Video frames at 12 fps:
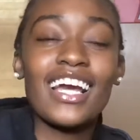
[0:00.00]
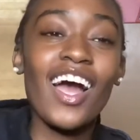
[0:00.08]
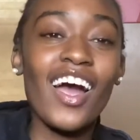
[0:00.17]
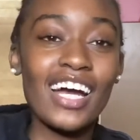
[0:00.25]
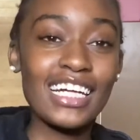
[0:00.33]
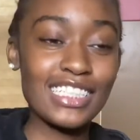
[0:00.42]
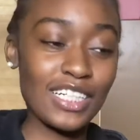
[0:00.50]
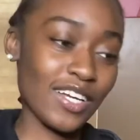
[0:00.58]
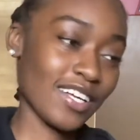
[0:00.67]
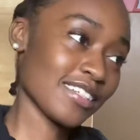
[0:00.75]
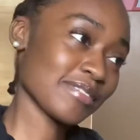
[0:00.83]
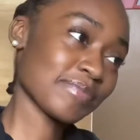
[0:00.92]
Alright,
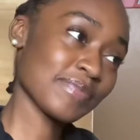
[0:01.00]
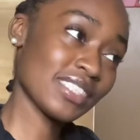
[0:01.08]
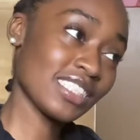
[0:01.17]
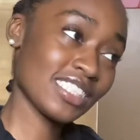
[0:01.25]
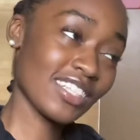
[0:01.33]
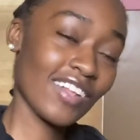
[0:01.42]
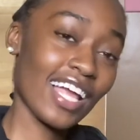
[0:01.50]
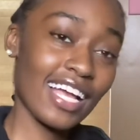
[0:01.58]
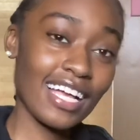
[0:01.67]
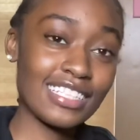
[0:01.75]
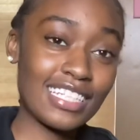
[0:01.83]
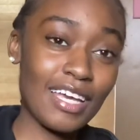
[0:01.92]
y'all. So like
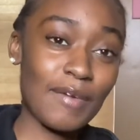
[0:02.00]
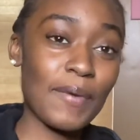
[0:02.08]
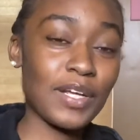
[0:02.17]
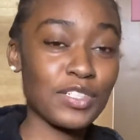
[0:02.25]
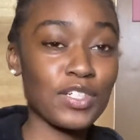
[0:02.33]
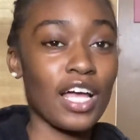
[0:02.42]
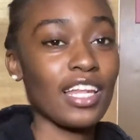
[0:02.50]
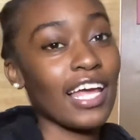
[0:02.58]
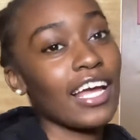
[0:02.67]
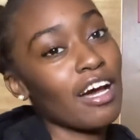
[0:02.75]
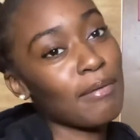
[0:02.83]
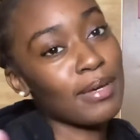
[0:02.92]
I said, make sure y'all
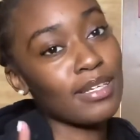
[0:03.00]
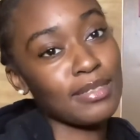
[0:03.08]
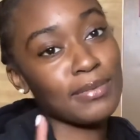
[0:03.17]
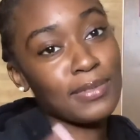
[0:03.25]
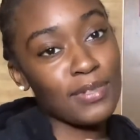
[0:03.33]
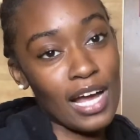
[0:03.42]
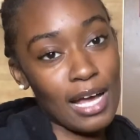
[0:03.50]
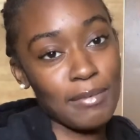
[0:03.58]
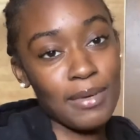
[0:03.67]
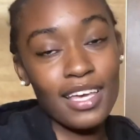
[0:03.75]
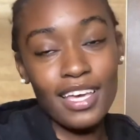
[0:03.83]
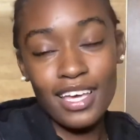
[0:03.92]
like, comment, and subscribe.
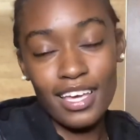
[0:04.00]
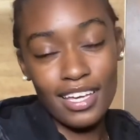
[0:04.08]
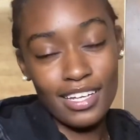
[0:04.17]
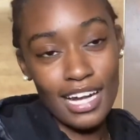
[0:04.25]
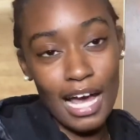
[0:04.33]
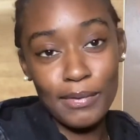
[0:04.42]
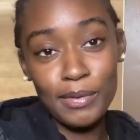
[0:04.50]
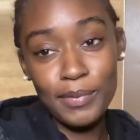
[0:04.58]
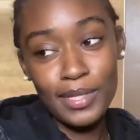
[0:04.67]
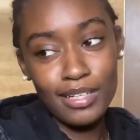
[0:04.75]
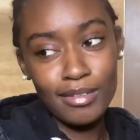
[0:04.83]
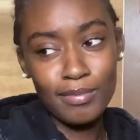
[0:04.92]
And I will
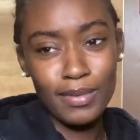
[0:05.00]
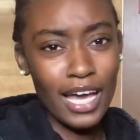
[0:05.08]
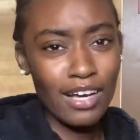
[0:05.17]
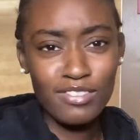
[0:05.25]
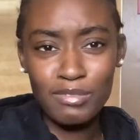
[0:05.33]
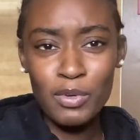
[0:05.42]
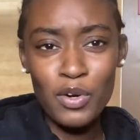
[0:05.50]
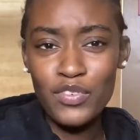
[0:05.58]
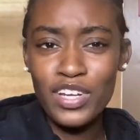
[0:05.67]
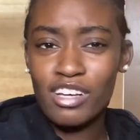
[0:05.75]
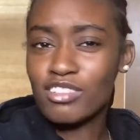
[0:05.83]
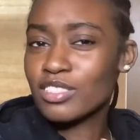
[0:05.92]
be back for more
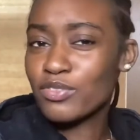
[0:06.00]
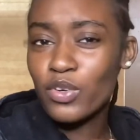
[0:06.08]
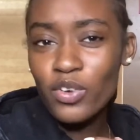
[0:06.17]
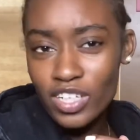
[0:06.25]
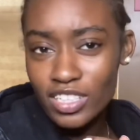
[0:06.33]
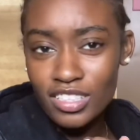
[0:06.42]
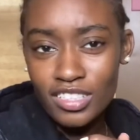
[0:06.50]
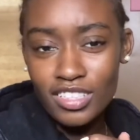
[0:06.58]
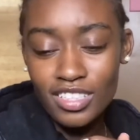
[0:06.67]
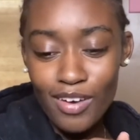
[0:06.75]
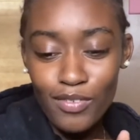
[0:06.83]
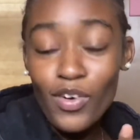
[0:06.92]
videos, of course.
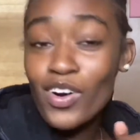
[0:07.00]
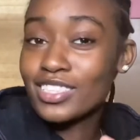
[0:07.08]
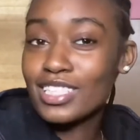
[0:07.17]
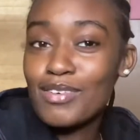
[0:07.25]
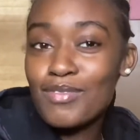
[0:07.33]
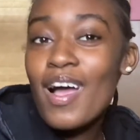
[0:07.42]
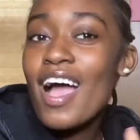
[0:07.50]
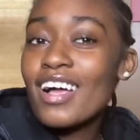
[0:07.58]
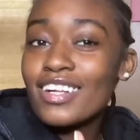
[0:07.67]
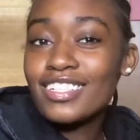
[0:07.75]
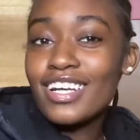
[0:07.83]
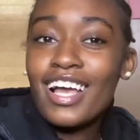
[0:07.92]
Of course. I'm
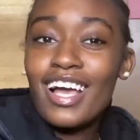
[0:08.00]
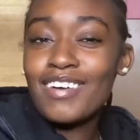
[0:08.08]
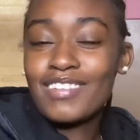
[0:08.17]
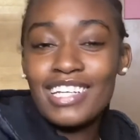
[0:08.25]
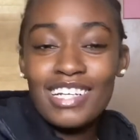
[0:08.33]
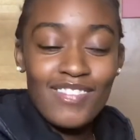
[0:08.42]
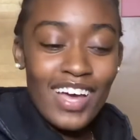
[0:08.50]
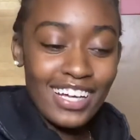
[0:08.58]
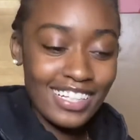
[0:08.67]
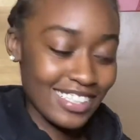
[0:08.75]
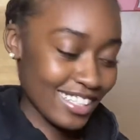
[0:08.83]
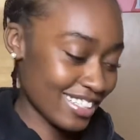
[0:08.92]
I'm getting back
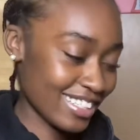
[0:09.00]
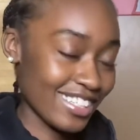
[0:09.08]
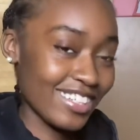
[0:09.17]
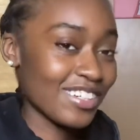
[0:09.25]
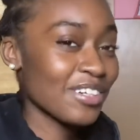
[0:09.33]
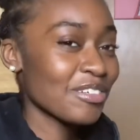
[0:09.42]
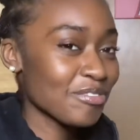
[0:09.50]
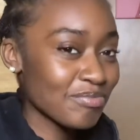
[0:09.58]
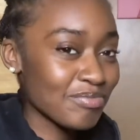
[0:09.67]
consistent, you know?